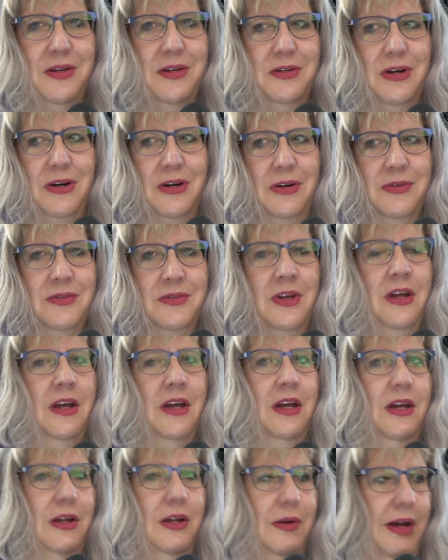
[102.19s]
dolls.
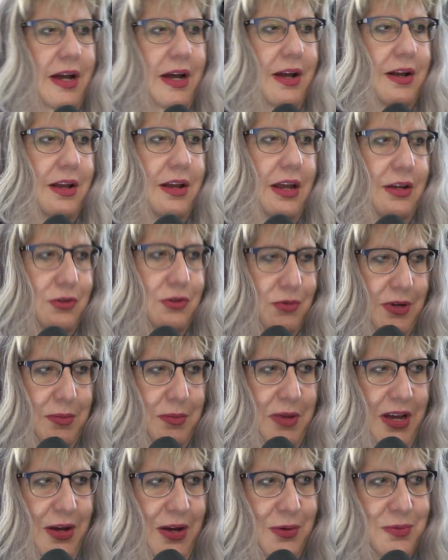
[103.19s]
You had a
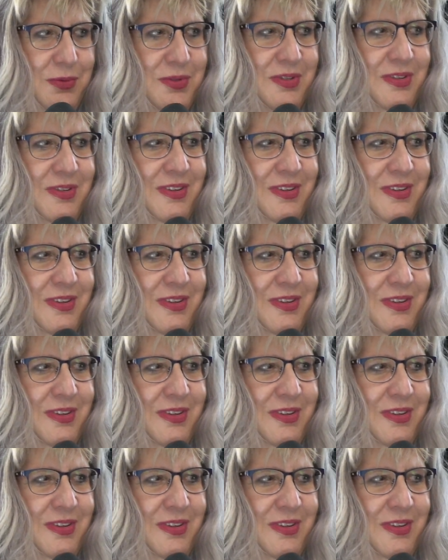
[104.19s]
dream house.